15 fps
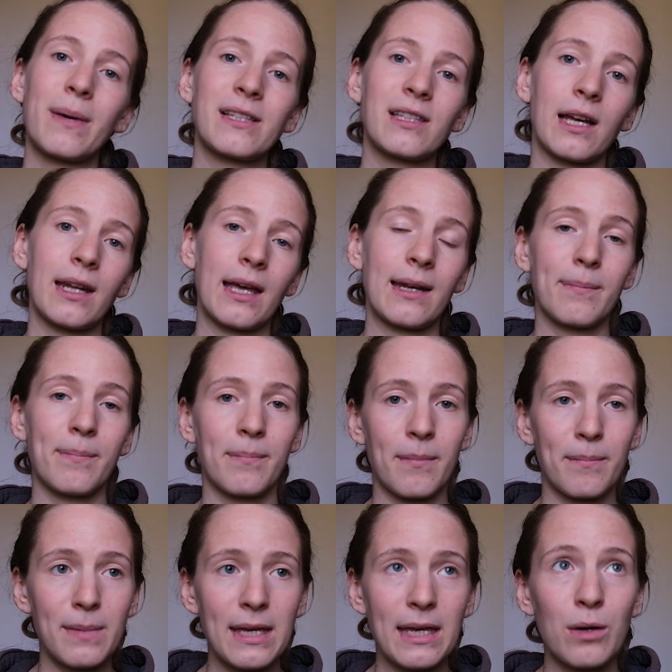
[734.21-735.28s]
my son and
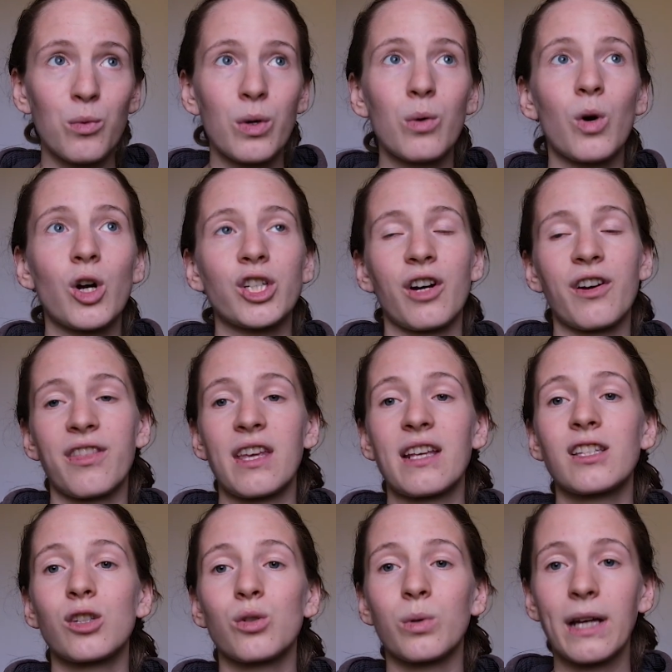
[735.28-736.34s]
me, we wash our
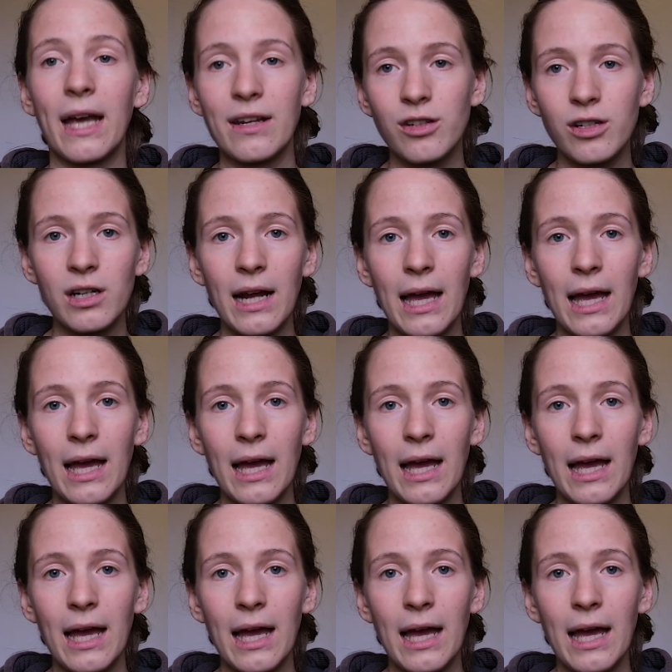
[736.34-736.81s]
things together,